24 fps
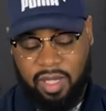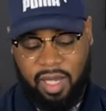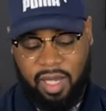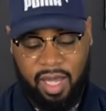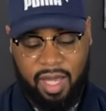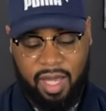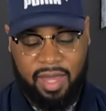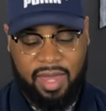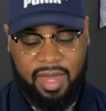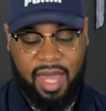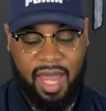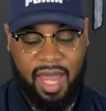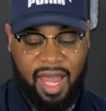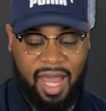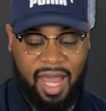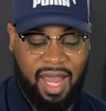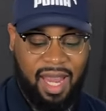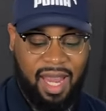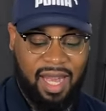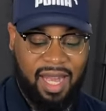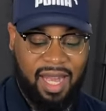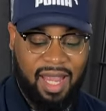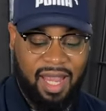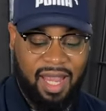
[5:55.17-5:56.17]
and
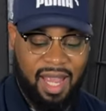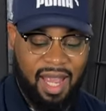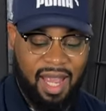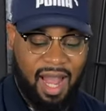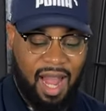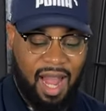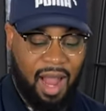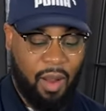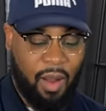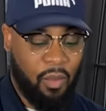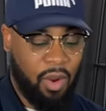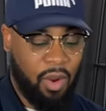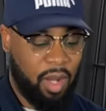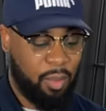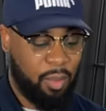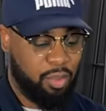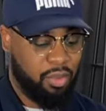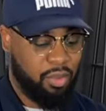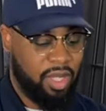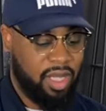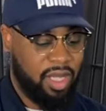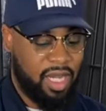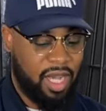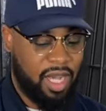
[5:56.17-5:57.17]
then I want
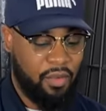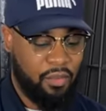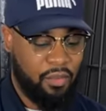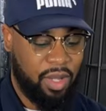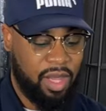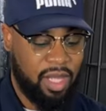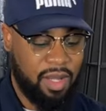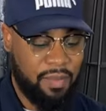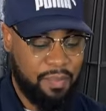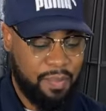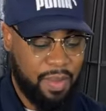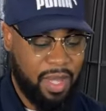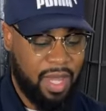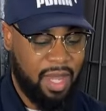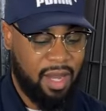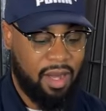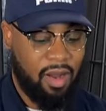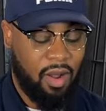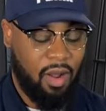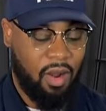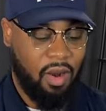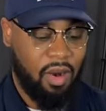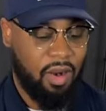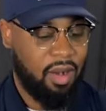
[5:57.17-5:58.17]
to print like a really
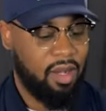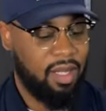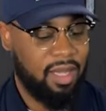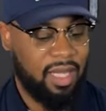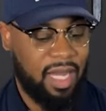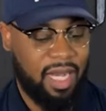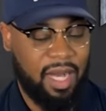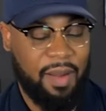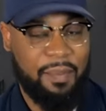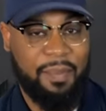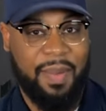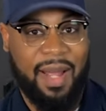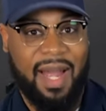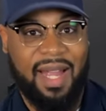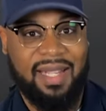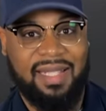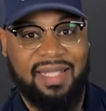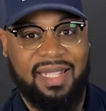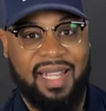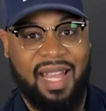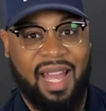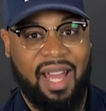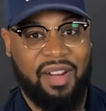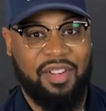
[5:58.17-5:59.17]
big art, like a
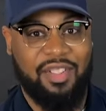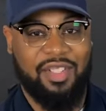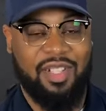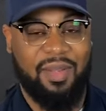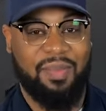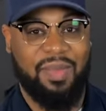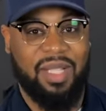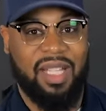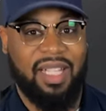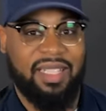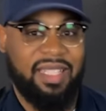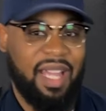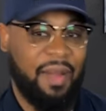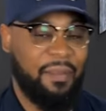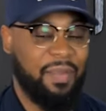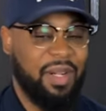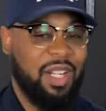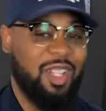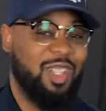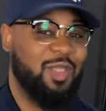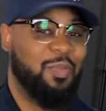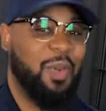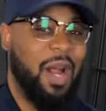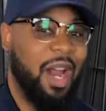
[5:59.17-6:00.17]
Basquiat or something like that,
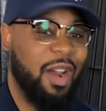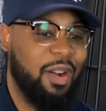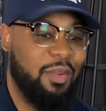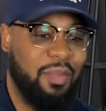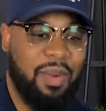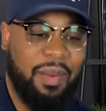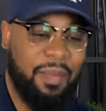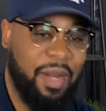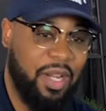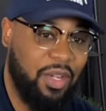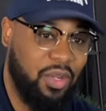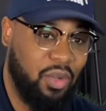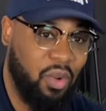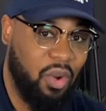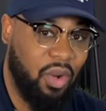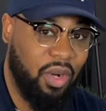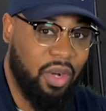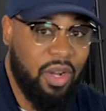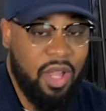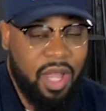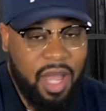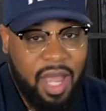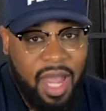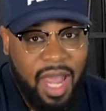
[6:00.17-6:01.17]
but inspired by my
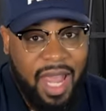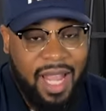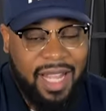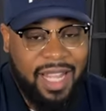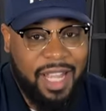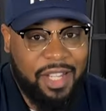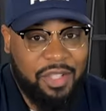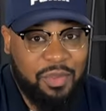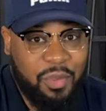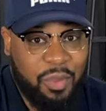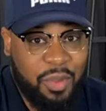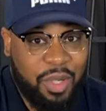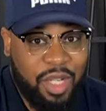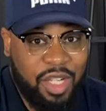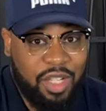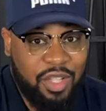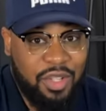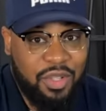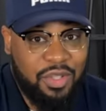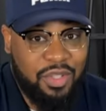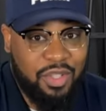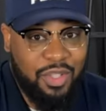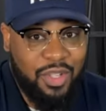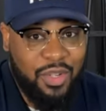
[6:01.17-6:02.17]
daughter. And guess what we're going
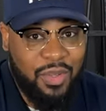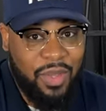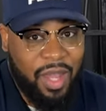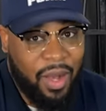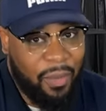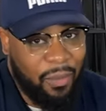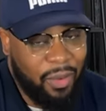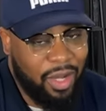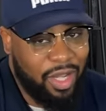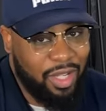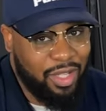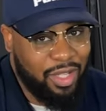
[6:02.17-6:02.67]
to use to do that? We're going to